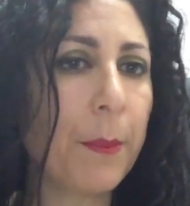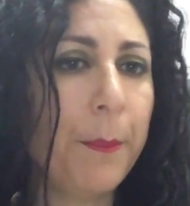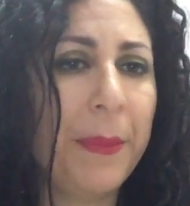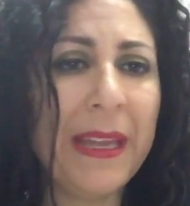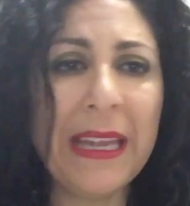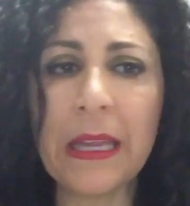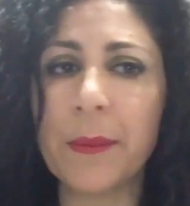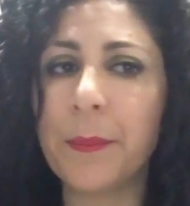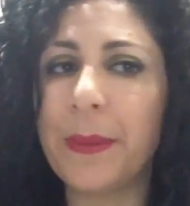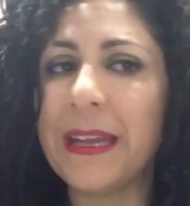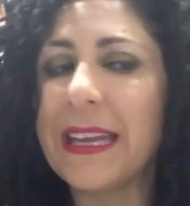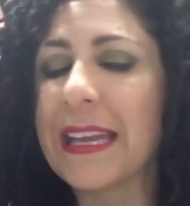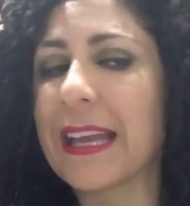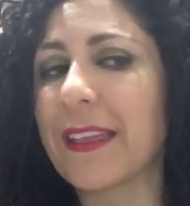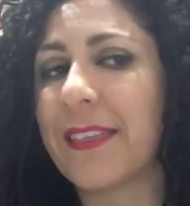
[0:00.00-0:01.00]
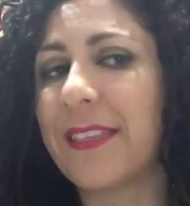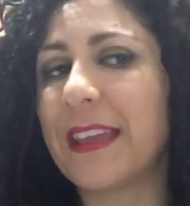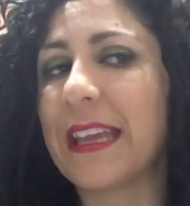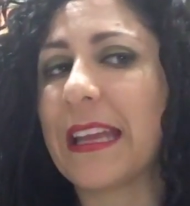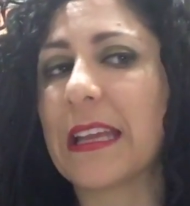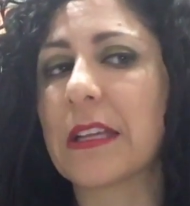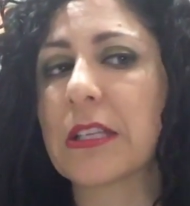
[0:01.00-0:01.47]
Big
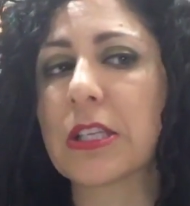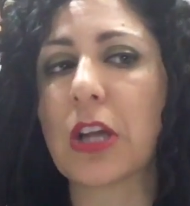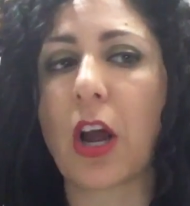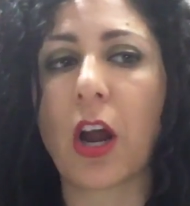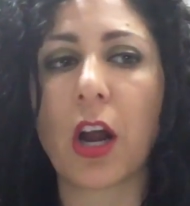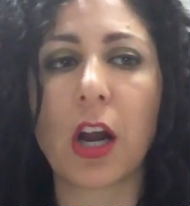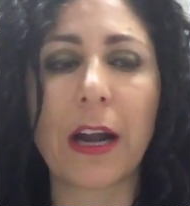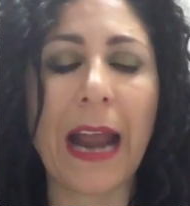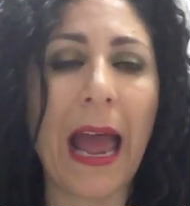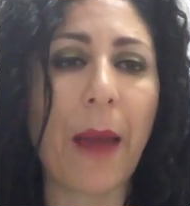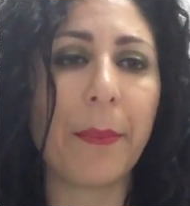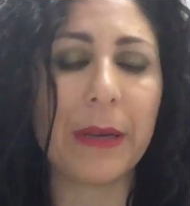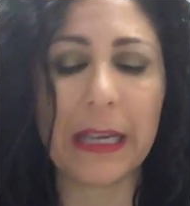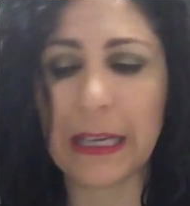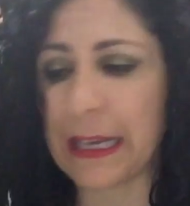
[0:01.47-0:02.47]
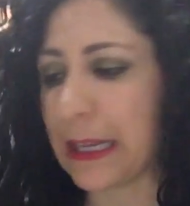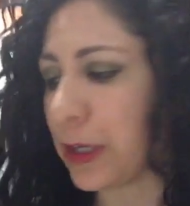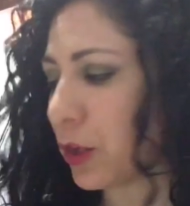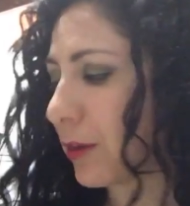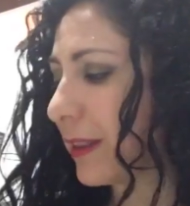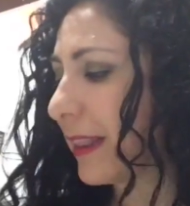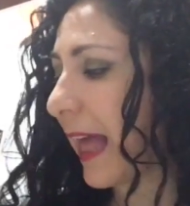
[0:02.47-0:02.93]
things are happening
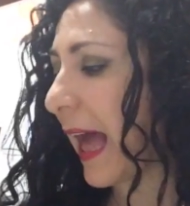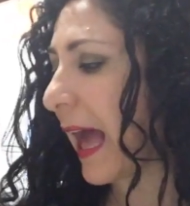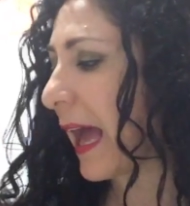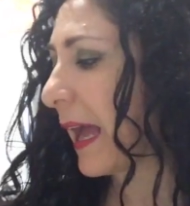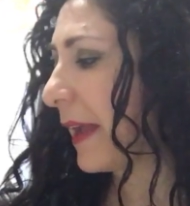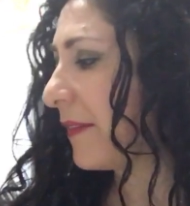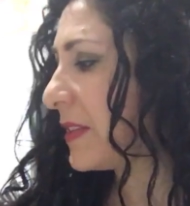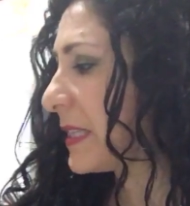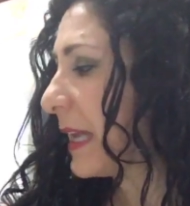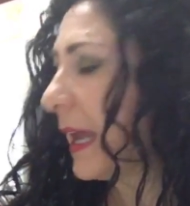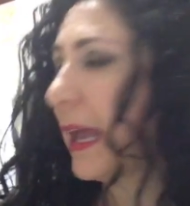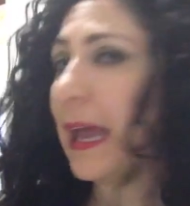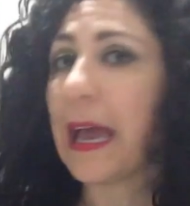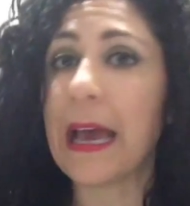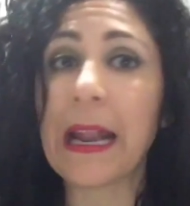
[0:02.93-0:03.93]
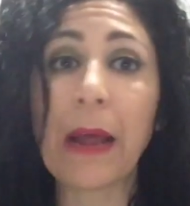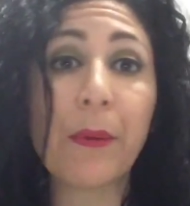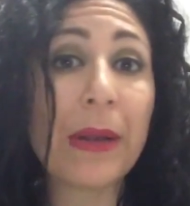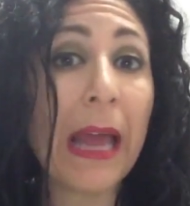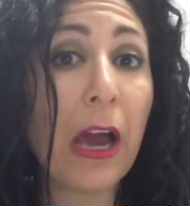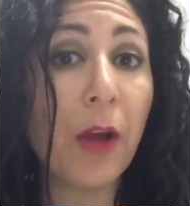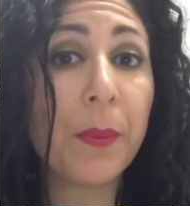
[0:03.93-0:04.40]
in your lives, and I
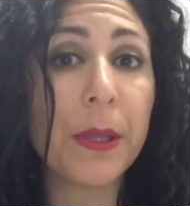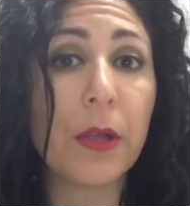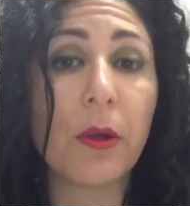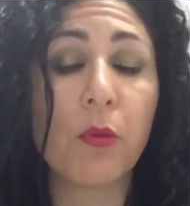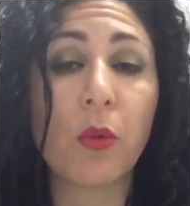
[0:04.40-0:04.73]
want to help you.